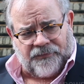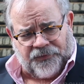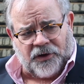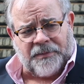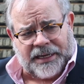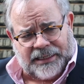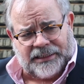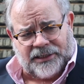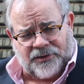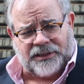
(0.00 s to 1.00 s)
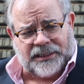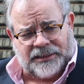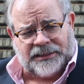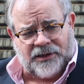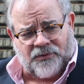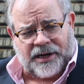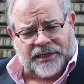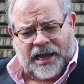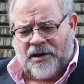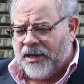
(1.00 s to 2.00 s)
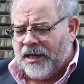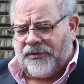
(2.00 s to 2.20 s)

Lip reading: filmmaking here in India right now,